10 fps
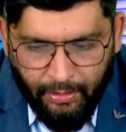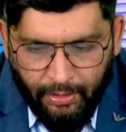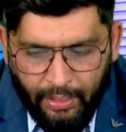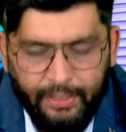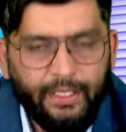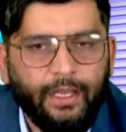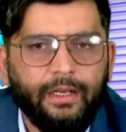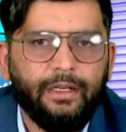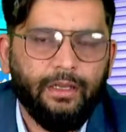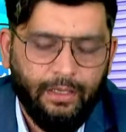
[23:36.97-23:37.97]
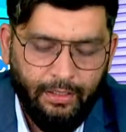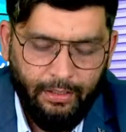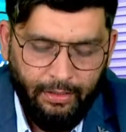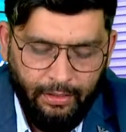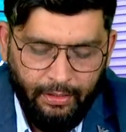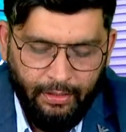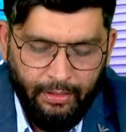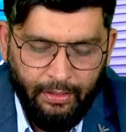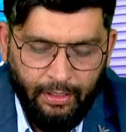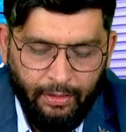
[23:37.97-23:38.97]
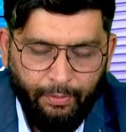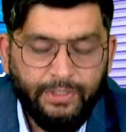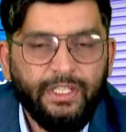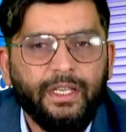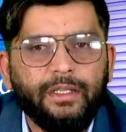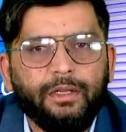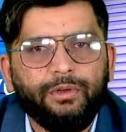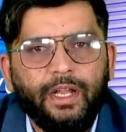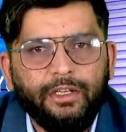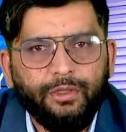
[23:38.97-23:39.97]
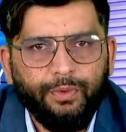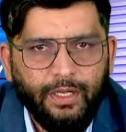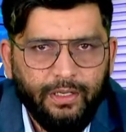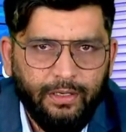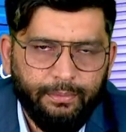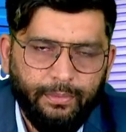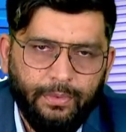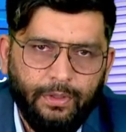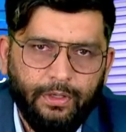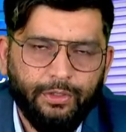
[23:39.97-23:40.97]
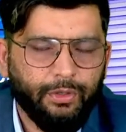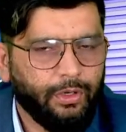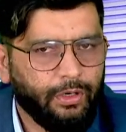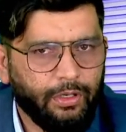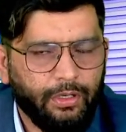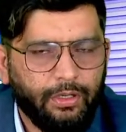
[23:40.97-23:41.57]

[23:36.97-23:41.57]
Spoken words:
at the end, once again I would like to welcome you all